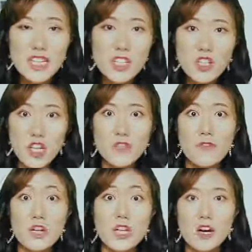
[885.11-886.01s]
It isn't
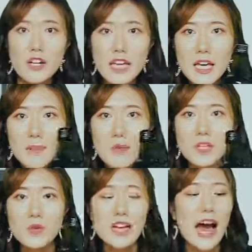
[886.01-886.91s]
just for cooking,
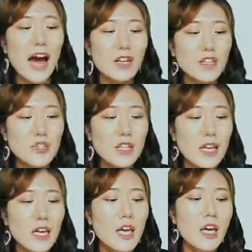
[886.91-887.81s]
but you can
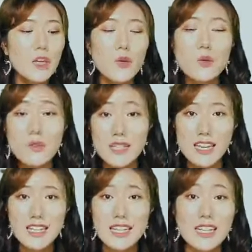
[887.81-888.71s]
actually use
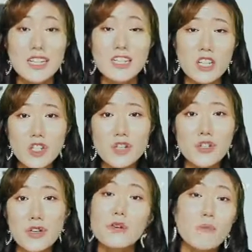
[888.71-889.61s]
this in addition
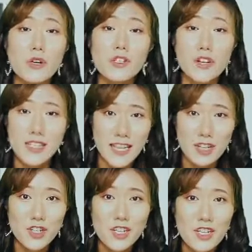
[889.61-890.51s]
to your
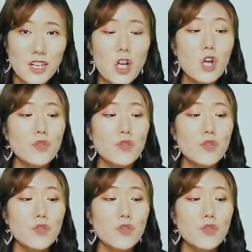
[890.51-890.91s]
moisturization.